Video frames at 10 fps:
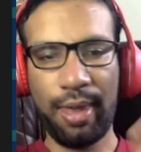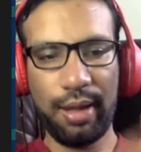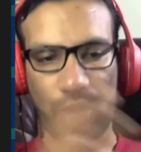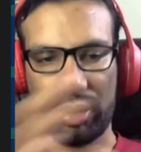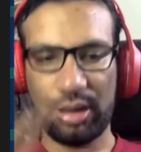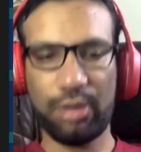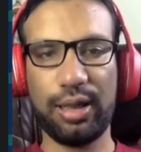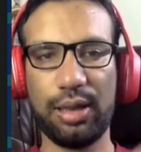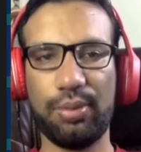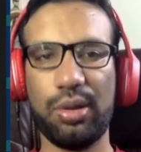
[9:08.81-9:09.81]
So this was
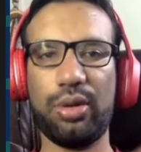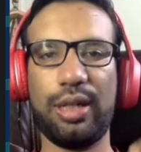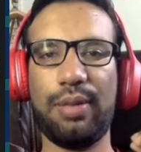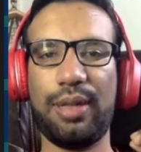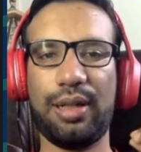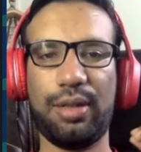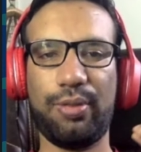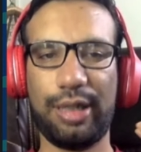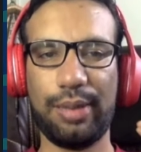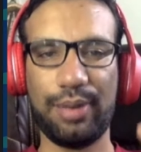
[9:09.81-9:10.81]
about animated
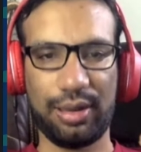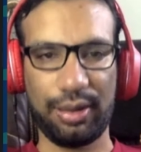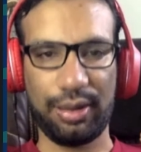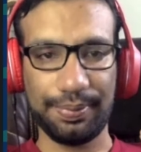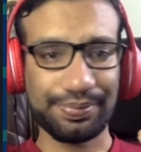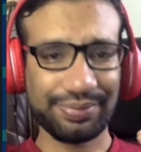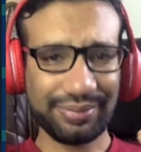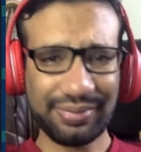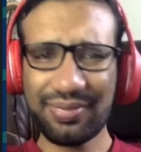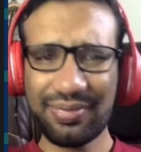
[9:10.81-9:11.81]
visibility.
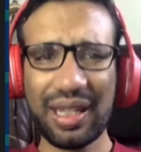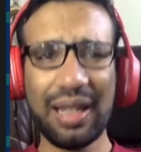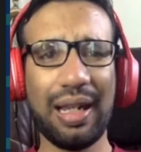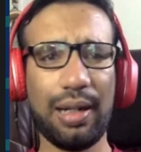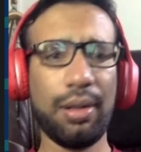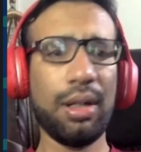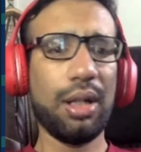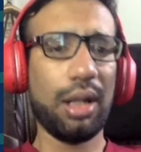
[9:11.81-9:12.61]
And